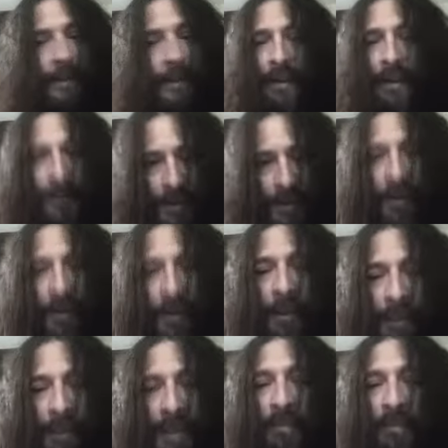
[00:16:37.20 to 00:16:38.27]
You know what I
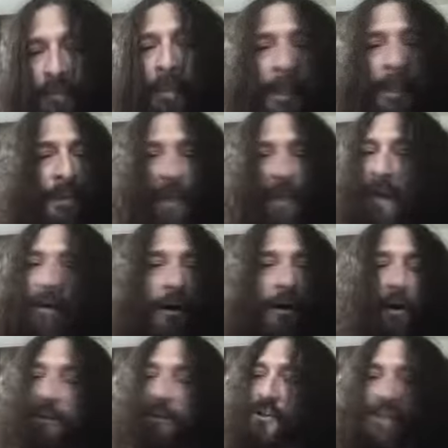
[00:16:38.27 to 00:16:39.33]
mean? All
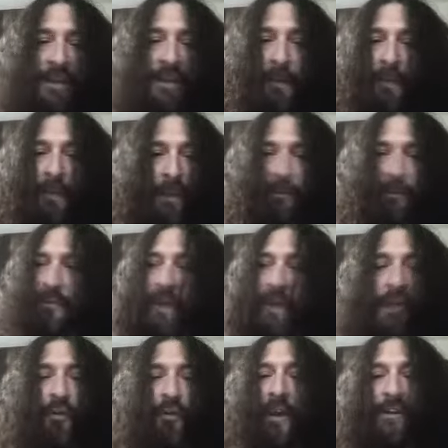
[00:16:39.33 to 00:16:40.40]
the shit coming in was like
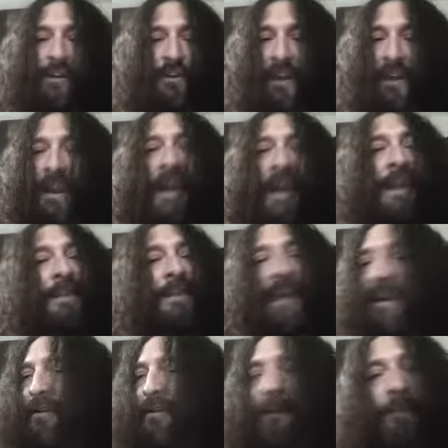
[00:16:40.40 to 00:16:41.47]
crazier than
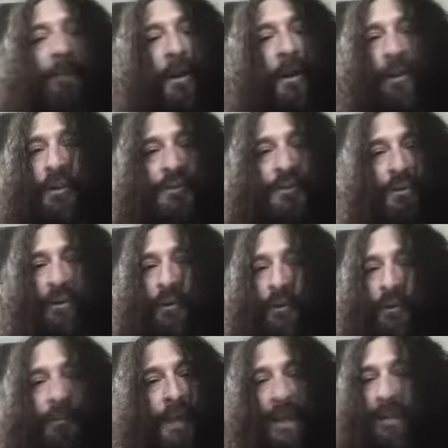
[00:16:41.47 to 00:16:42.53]
anything Americans were doing
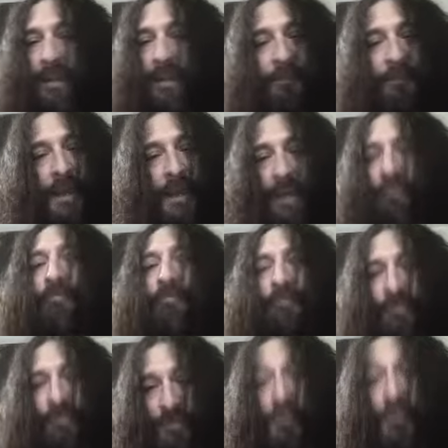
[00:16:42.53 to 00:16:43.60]
back then, man,
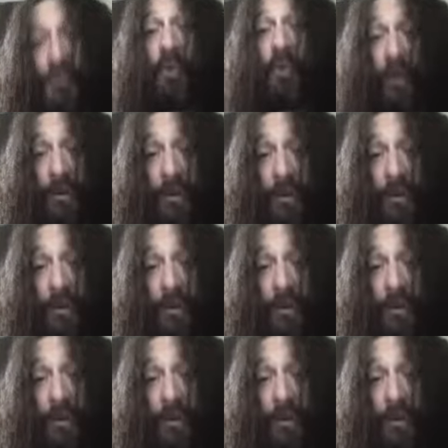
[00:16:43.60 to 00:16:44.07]
for sure.